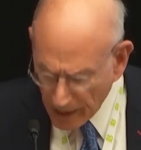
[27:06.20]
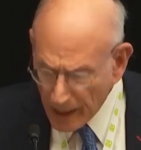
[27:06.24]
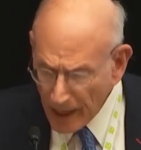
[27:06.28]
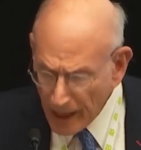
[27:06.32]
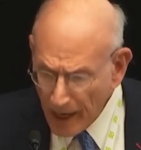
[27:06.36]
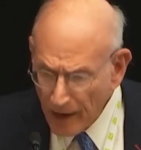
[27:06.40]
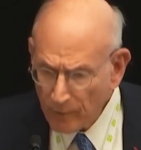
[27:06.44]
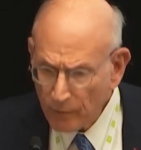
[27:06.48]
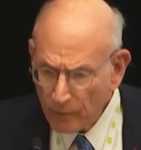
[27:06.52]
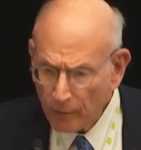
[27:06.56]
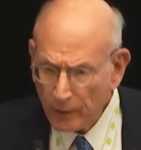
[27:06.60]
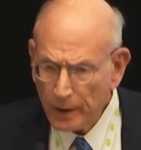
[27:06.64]

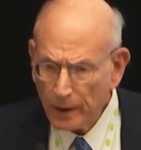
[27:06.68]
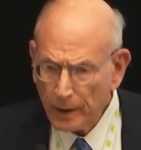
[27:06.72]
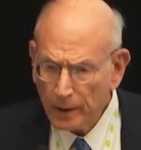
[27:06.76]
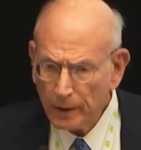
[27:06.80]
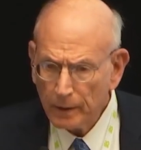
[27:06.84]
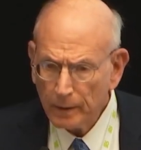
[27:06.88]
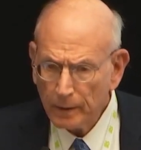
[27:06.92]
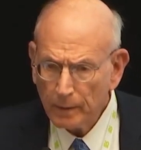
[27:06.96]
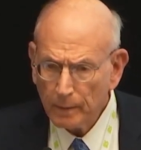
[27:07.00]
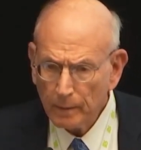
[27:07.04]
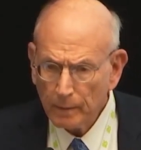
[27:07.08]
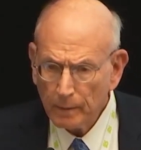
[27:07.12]
every
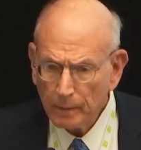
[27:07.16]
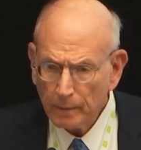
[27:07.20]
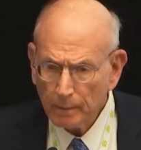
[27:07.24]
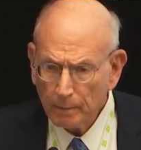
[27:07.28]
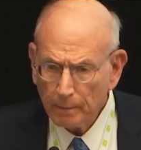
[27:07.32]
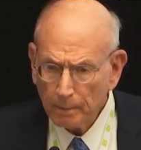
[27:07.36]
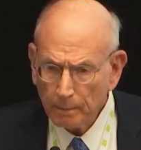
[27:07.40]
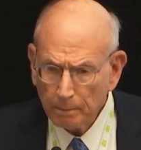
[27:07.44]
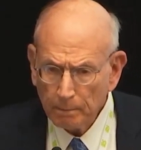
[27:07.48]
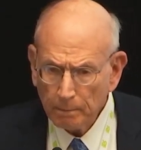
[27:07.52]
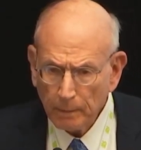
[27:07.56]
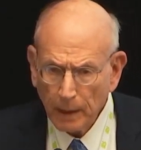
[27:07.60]

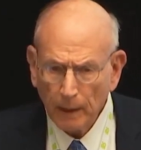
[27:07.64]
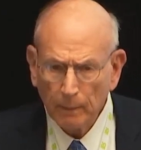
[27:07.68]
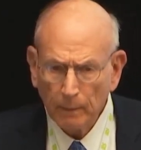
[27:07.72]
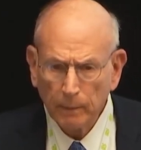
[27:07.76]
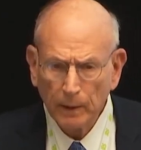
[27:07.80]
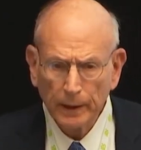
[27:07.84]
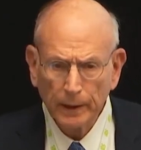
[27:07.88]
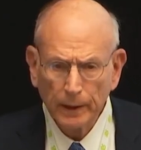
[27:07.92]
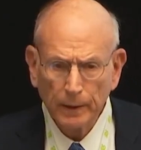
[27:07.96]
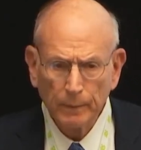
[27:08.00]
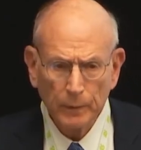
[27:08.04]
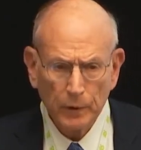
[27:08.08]

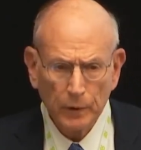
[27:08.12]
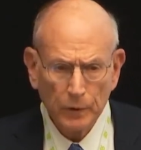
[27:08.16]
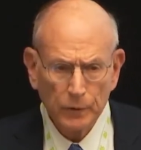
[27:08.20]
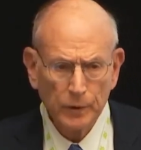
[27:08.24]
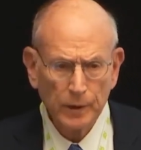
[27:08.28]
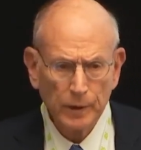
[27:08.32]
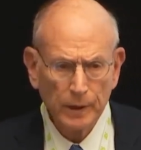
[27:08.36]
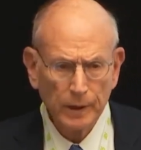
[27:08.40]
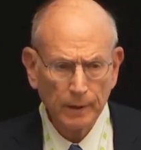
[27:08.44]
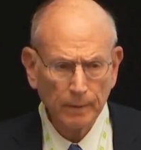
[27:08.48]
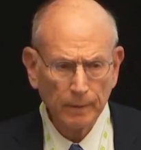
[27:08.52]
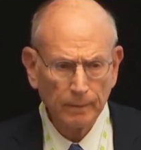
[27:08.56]
public
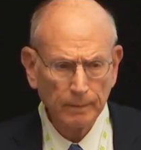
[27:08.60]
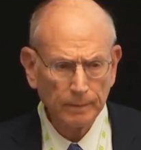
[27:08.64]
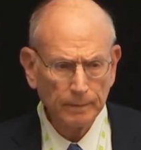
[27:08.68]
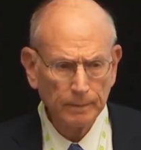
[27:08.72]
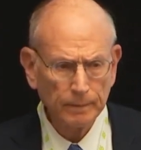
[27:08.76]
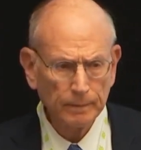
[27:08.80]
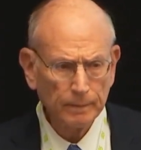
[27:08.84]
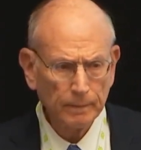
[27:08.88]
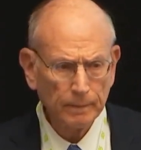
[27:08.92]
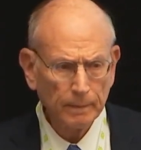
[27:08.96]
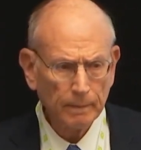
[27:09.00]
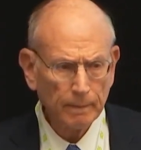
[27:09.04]
museum
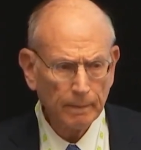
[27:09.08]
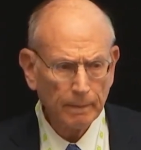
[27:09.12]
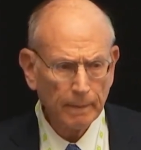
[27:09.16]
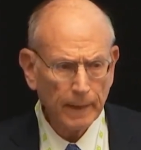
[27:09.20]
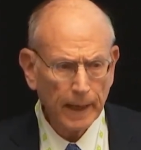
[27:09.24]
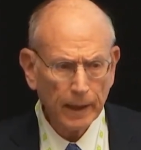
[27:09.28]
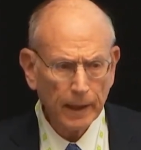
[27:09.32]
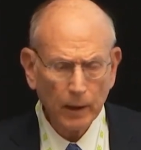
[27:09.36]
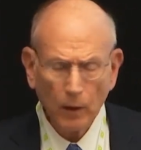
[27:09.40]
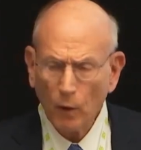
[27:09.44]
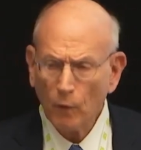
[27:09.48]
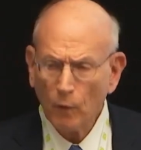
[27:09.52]

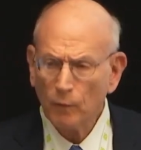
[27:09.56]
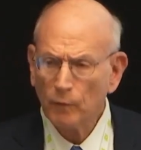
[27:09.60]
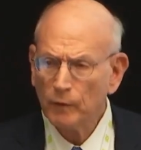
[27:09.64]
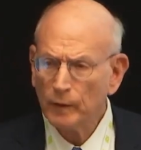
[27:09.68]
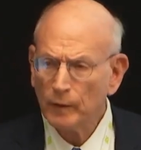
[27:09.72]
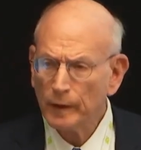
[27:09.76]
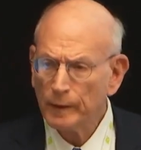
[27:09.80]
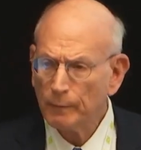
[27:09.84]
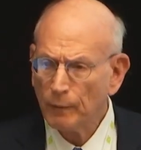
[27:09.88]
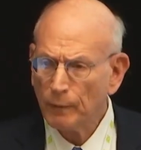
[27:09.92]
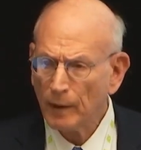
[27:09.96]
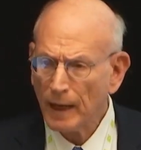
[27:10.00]
and
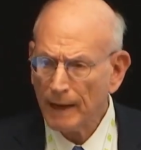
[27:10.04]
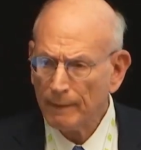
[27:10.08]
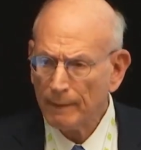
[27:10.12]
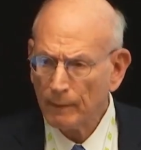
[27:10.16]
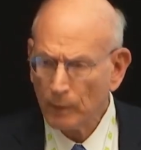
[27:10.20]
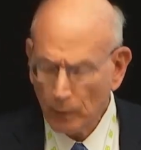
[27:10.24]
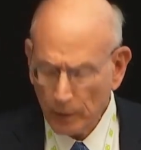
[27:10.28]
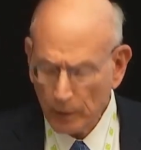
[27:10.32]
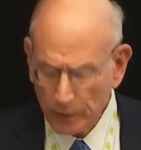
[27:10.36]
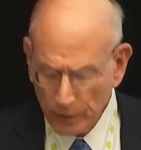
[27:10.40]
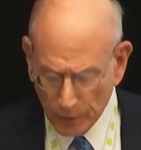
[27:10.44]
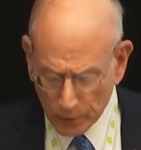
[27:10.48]
hopefully private
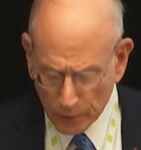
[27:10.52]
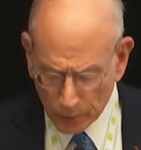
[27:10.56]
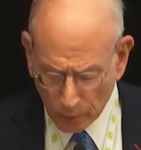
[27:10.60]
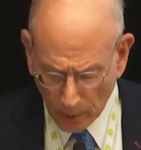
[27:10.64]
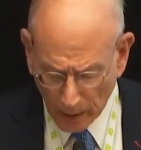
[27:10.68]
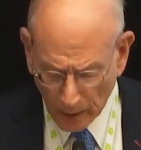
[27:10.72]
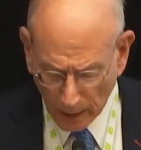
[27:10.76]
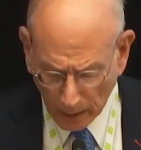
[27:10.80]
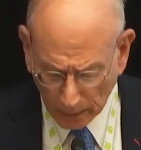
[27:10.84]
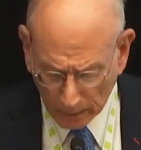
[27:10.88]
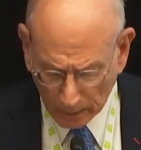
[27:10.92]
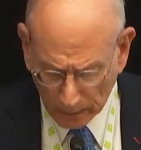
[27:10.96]
ones as
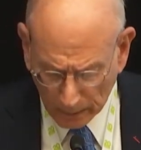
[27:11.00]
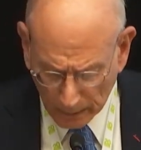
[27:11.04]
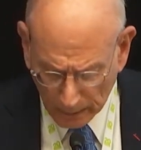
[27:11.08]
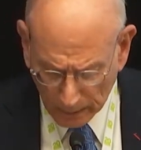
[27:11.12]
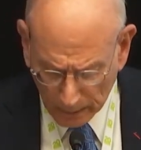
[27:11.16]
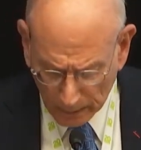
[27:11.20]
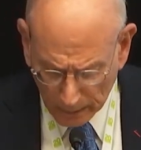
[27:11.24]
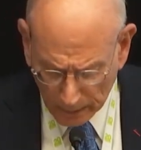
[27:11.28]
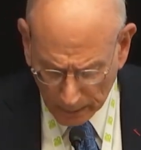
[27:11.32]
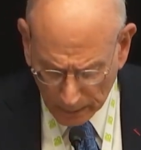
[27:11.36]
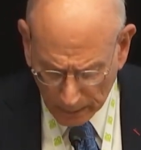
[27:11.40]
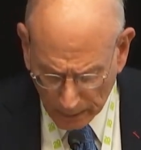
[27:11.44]
well
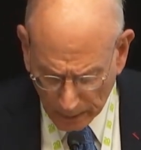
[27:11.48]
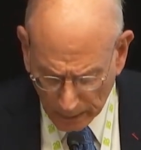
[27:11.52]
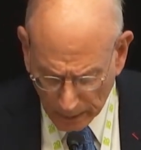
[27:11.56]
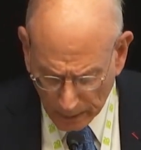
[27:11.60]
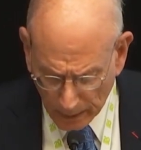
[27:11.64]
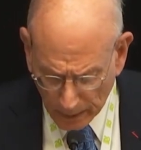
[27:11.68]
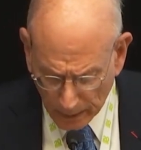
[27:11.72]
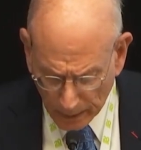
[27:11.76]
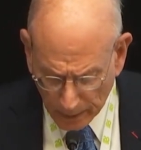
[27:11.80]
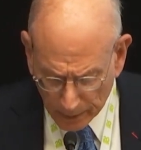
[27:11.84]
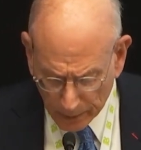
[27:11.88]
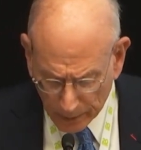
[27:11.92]

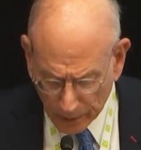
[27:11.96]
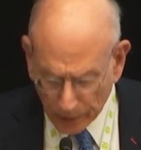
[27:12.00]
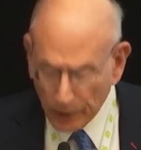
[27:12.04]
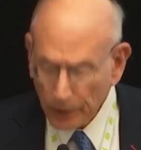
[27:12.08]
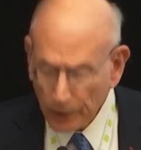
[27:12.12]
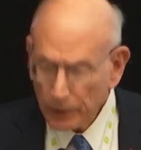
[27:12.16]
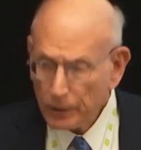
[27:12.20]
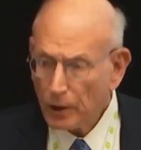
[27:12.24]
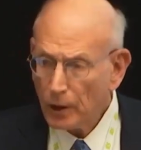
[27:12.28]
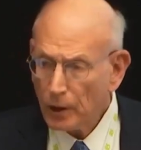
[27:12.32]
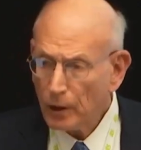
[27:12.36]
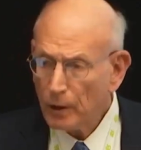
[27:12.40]
to
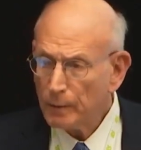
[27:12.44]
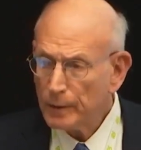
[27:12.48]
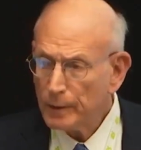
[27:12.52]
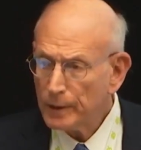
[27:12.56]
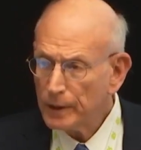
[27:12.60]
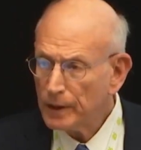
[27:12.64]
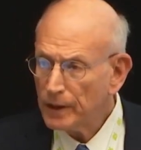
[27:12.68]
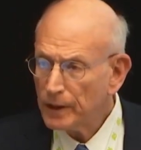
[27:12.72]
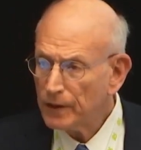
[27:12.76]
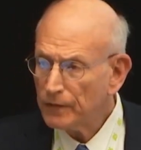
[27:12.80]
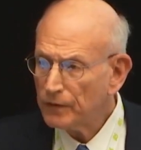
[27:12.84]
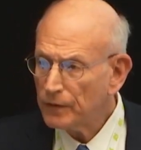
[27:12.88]

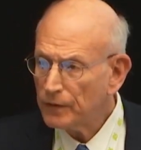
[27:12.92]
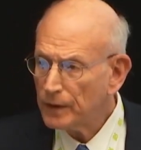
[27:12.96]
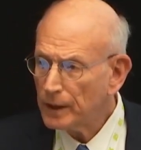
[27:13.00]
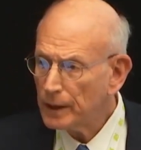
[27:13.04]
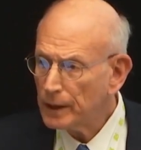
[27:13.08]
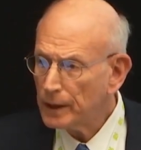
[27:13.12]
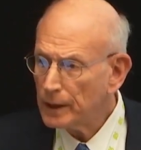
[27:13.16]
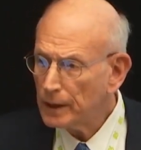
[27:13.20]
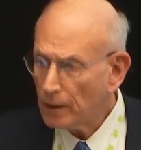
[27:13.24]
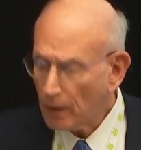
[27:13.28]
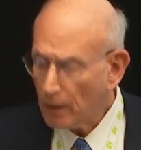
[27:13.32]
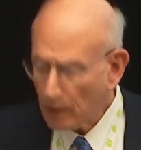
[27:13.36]
determine if
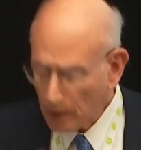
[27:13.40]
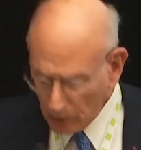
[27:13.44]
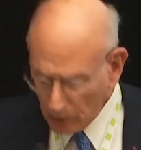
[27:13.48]
any are